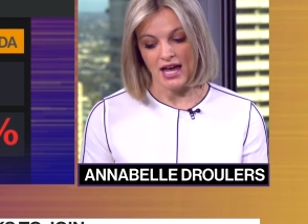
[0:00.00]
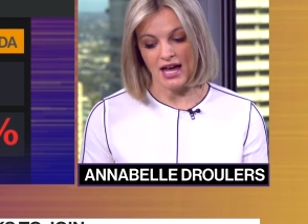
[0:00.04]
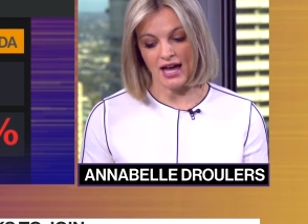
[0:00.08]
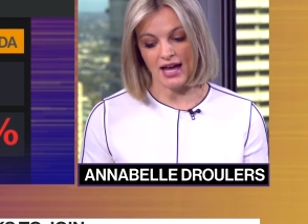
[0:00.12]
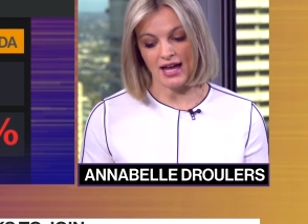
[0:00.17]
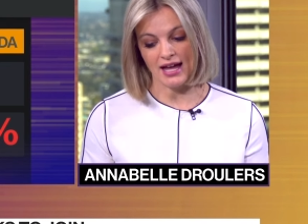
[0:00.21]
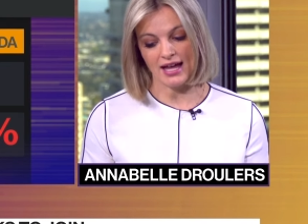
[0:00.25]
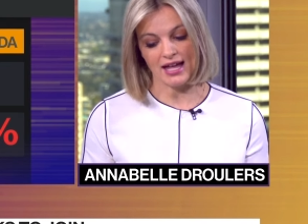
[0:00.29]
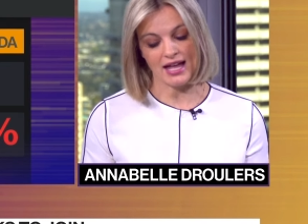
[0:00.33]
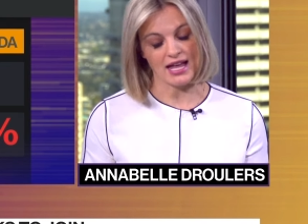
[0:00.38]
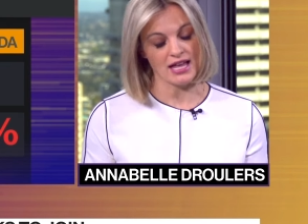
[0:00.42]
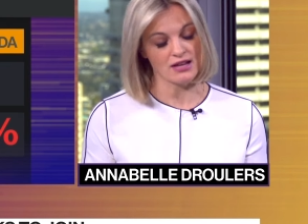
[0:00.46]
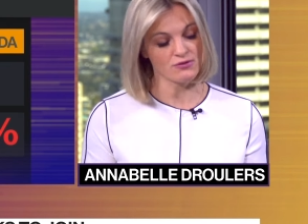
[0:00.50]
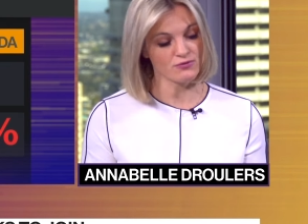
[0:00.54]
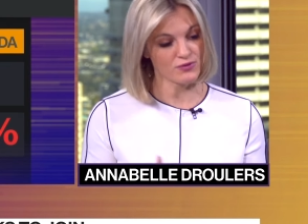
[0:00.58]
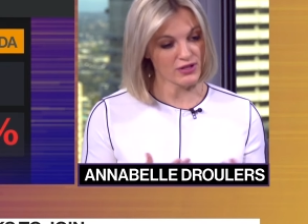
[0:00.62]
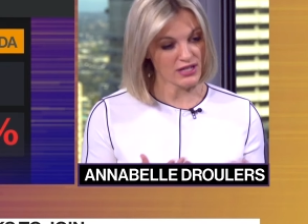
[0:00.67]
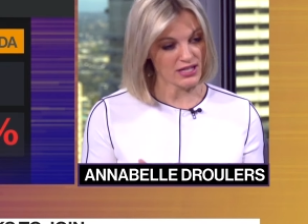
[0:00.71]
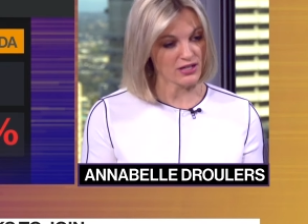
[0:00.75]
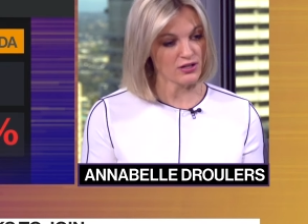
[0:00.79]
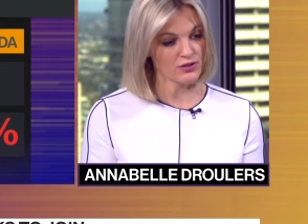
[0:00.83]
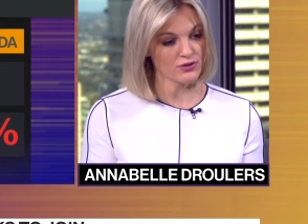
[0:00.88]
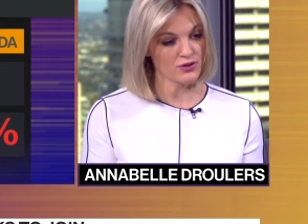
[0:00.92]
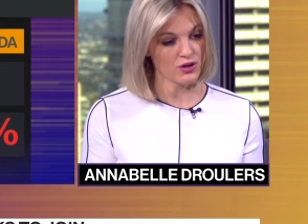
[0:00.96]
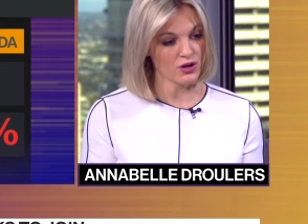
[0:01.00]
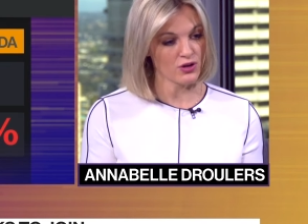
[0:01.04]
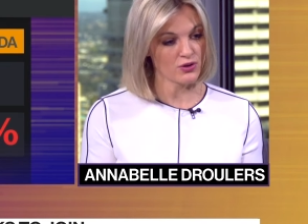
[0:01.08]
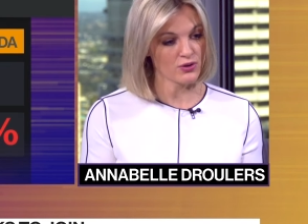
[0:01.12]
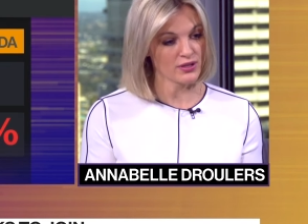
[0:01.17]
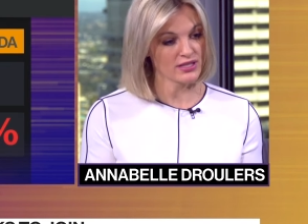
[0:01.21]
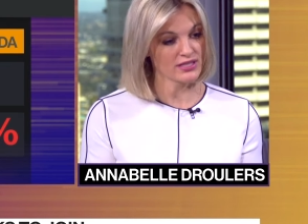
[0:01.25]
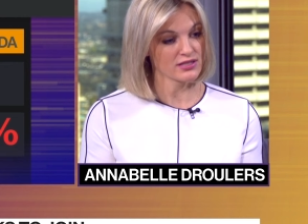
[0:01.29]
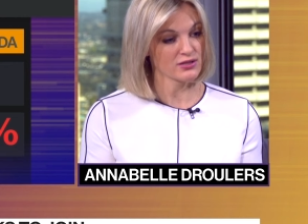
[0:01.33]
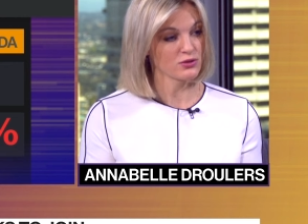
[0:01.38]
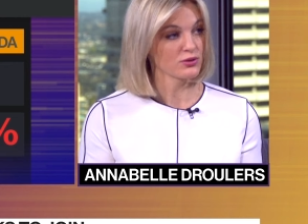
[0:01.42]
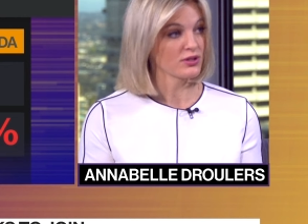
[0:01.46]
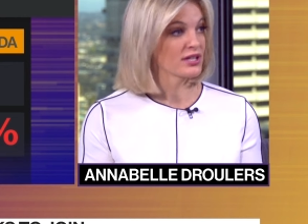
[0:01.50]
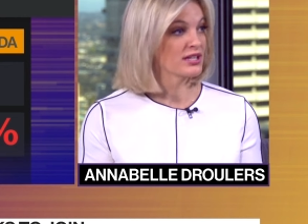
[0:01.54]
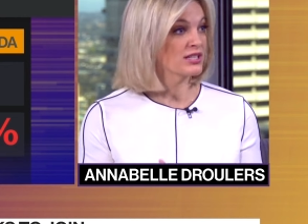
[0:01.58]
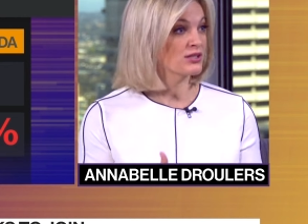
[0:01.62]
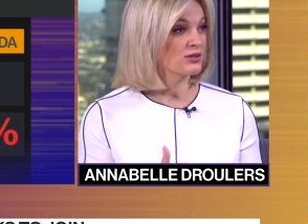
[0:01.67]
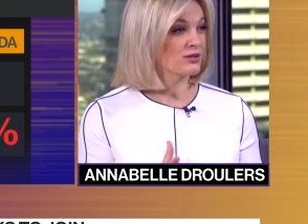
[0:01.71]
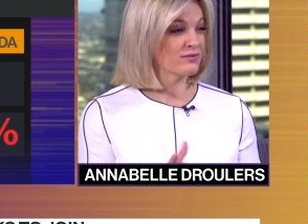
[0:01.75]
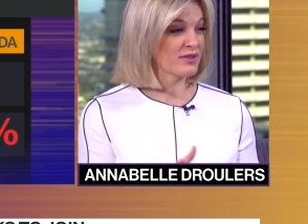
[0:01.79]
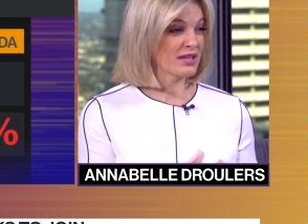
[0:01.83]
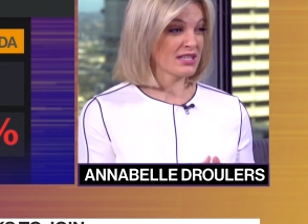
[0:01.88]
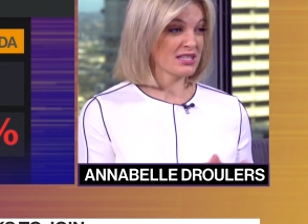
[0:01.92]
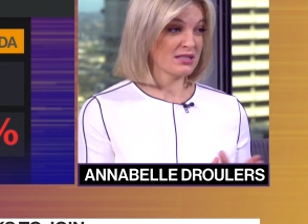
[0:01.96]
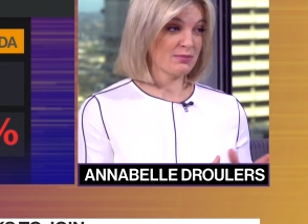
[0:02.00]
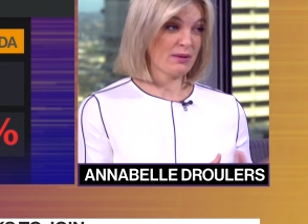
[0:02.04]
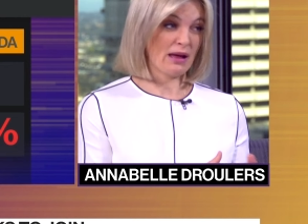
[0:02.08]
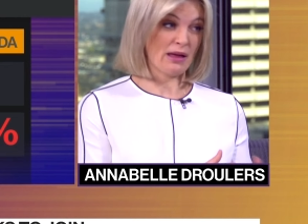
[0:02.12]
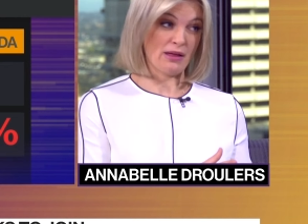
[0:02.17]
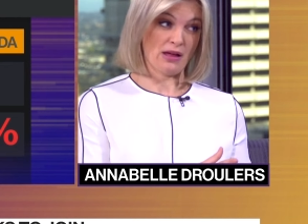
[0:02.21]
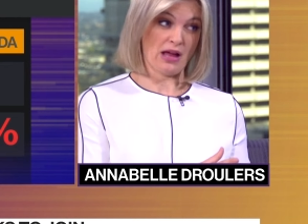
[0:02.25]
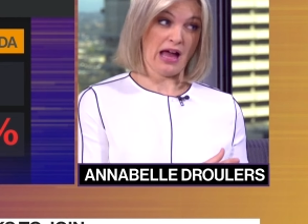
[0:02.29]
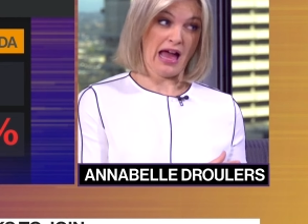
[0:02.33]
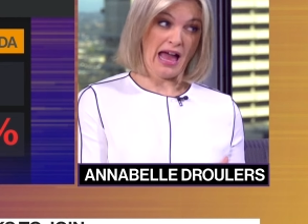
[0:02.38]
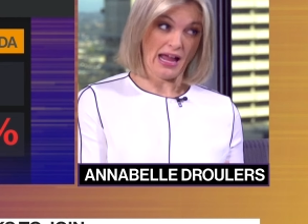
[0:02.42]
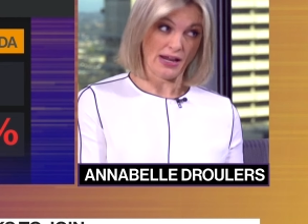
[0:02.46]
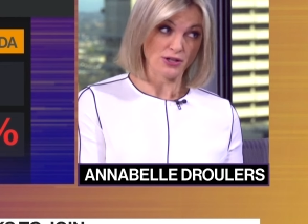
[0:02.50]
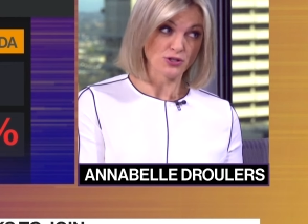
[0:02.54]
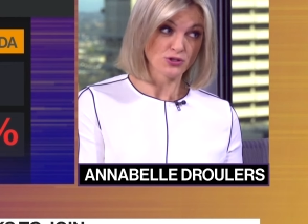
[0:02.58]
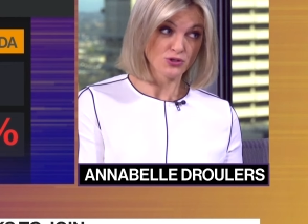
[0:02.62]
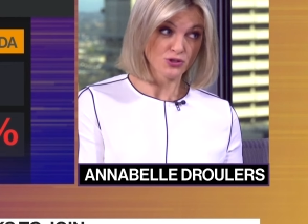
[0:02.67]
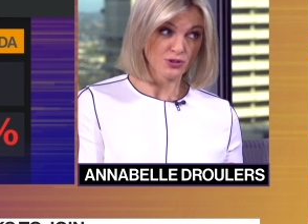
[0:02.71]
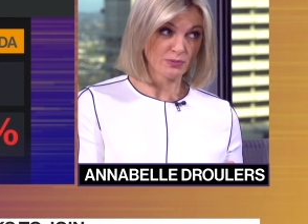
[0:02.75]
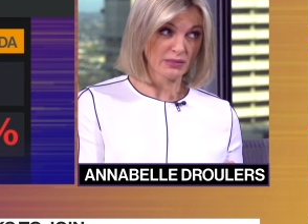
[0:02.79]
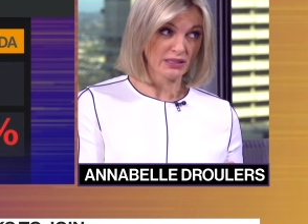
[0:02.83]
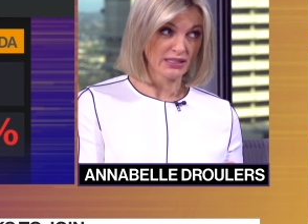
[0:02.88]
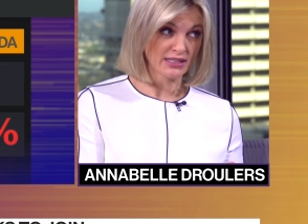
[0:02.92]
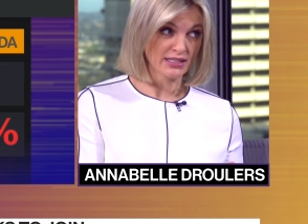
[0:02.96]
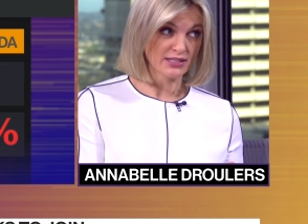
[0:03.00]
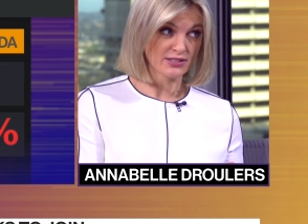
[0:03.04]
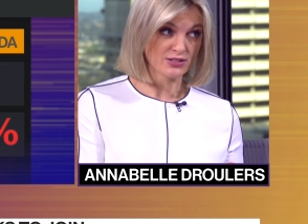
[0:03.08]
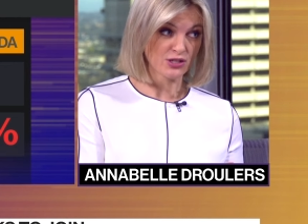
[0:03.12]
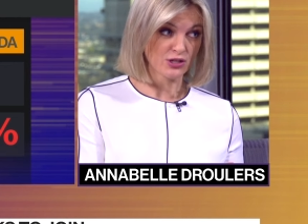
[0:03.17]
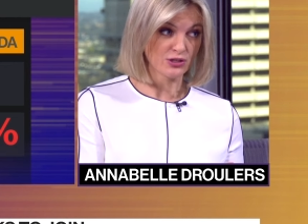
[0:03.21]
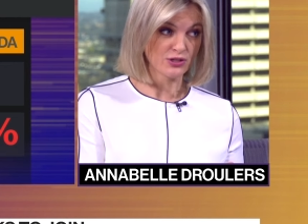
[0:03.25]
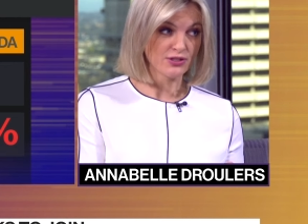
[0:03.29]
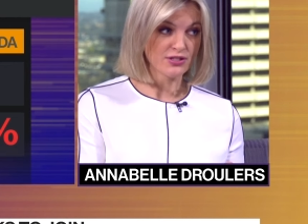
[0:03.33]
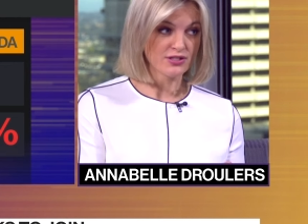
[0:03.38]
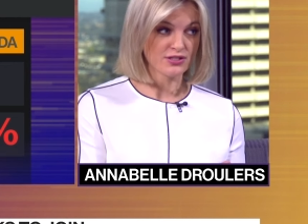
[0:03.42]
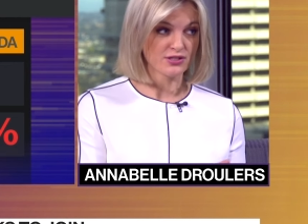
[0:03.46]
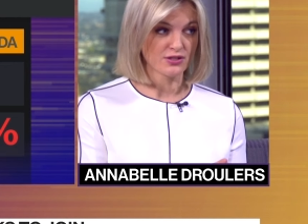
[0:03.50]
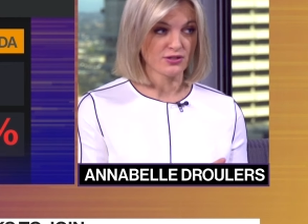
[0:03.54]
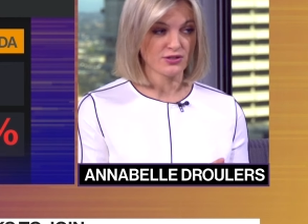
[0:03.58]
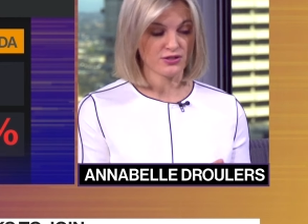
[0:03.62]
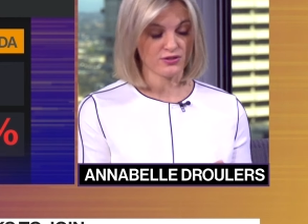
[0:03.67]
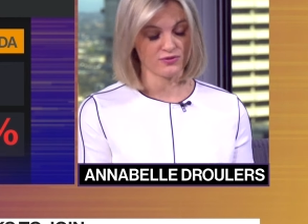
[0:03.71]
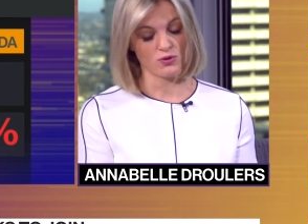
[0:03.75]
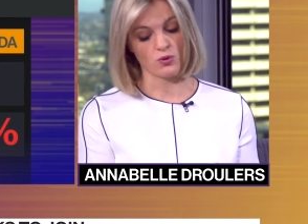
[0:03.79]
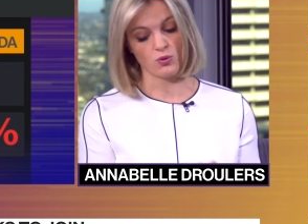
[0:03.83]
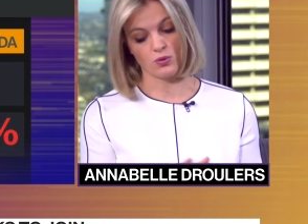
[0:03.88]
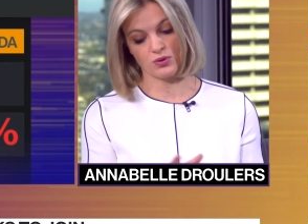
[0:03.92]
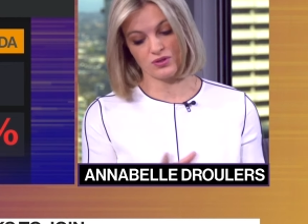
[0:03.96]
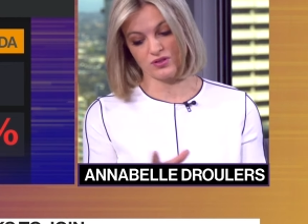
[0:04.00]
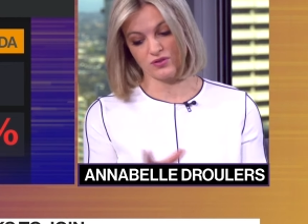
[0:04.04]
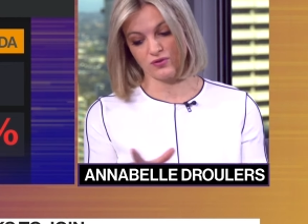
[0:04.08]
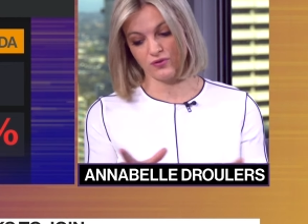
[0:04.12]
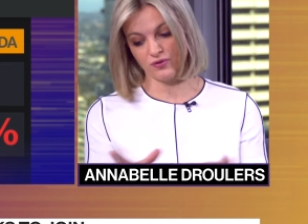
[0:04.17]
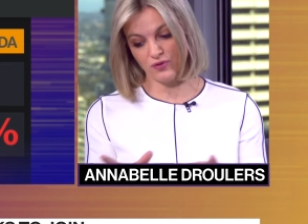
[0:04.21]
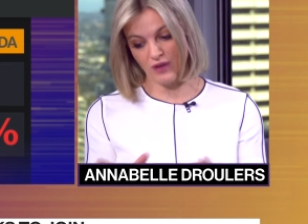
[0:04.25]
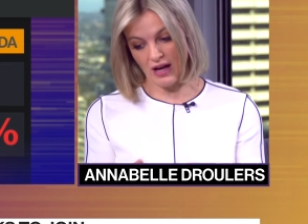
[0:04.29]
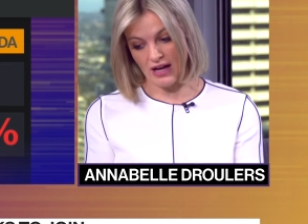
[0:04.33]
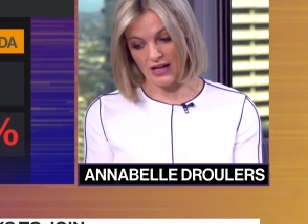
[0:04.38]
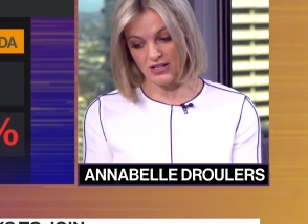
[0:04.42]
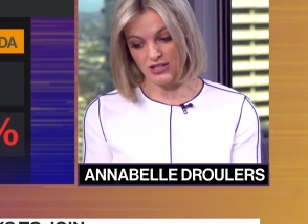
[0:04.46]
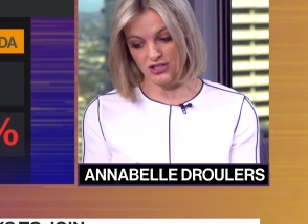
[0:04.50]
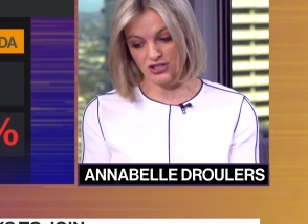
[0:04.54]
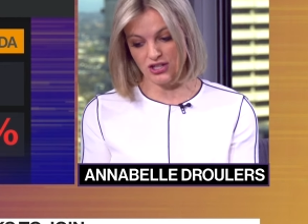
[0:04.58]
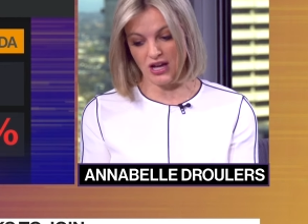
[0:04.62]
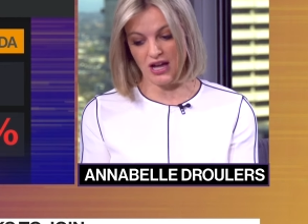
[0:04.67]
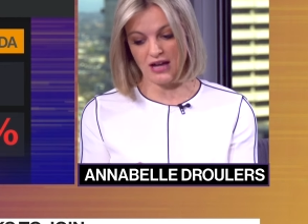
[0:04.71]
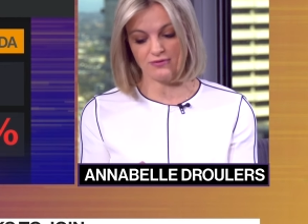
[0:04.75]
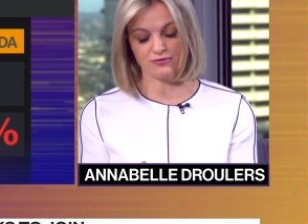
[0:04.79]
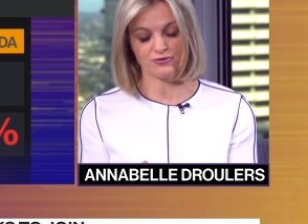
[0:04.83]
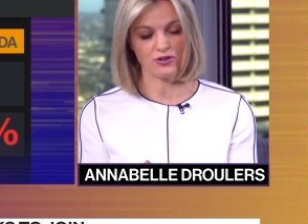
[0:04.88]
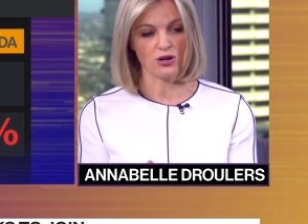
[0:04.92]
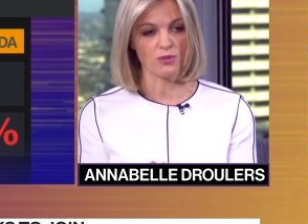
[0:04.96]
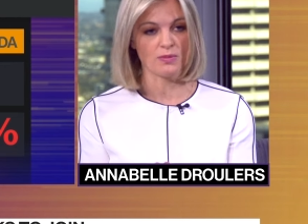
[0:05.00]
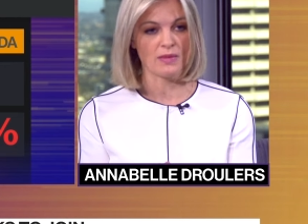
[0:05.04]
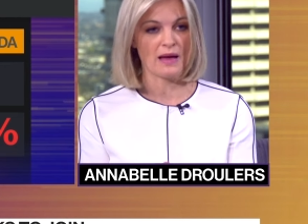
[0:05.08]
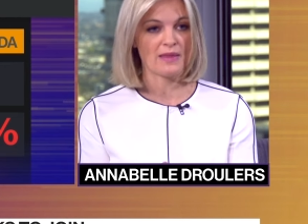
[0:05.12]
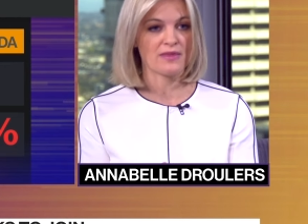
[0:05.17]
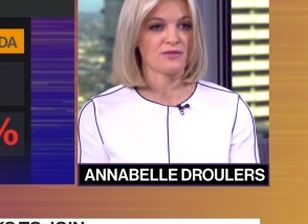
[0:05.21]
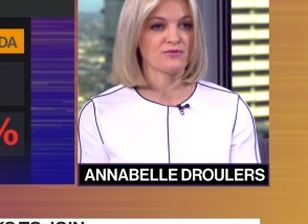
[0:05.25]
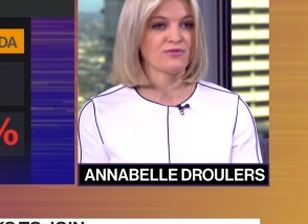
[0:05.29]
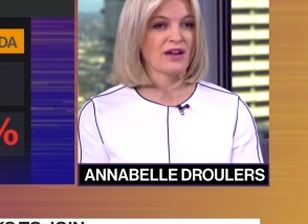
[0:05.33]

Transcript: Uh, NVIDIA, though, is looking to invest about one hundred million dollars, so it's, of course, far shy from that.